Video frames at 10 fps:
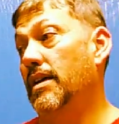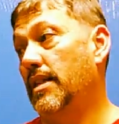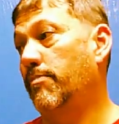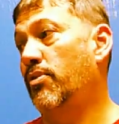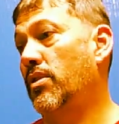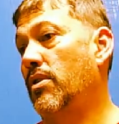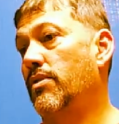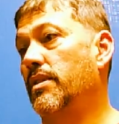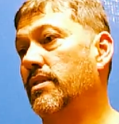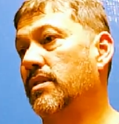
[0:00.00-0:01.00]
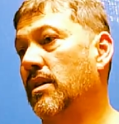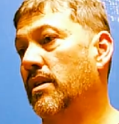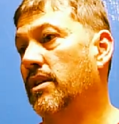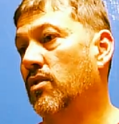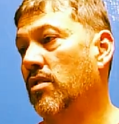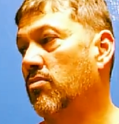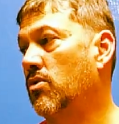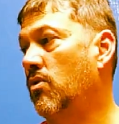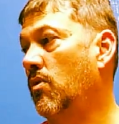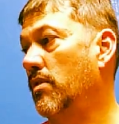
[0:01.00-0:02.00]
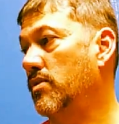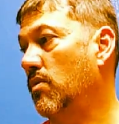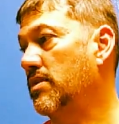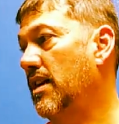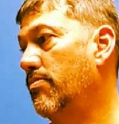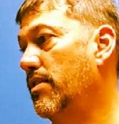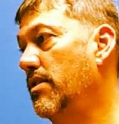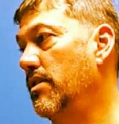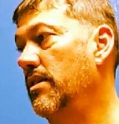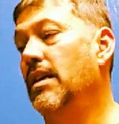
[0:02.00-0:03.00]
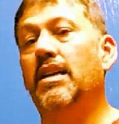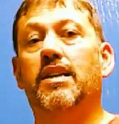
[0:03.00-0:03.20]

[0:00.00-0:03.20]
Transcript: And they put it on this incredible core, and it's worked out pretty good.